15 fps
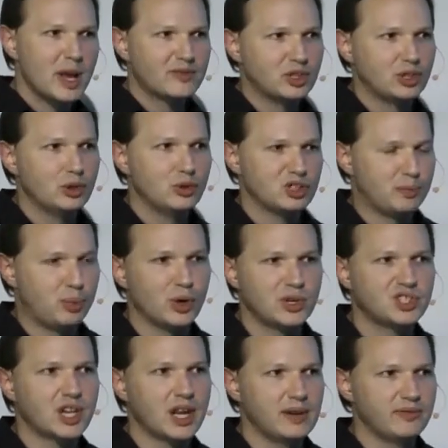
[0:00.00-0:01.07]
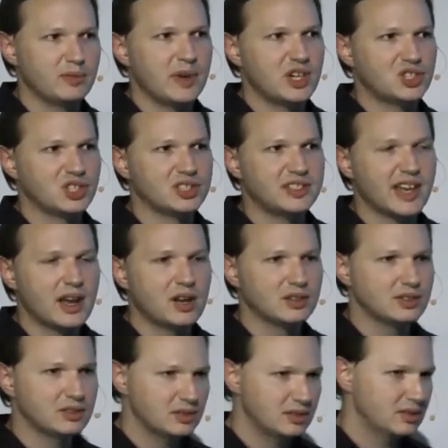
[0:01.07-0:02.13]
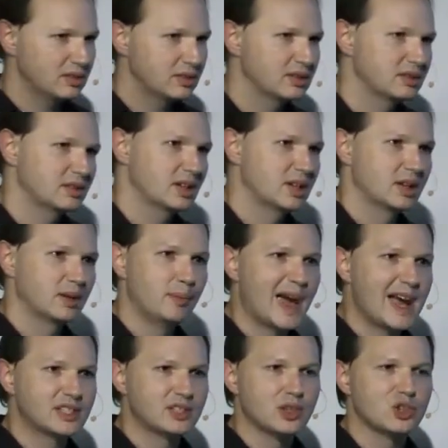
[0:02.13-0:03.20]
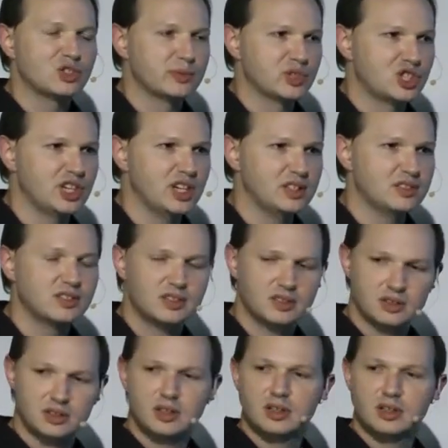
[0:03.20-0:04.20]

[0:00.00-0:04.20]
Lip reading: have to do is push that information down back to those machines.